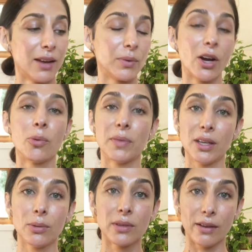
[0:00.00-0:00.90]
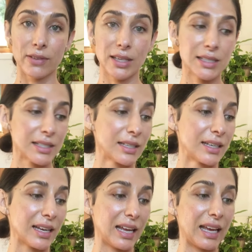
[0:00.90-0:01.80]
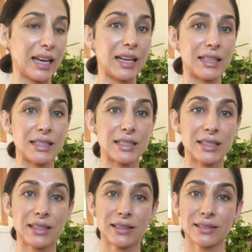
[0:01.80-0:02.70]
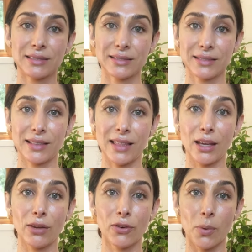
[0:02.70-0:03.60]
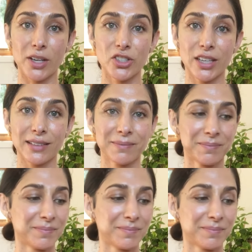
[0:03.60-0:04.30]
We hope that you love it, and Thank you for watching.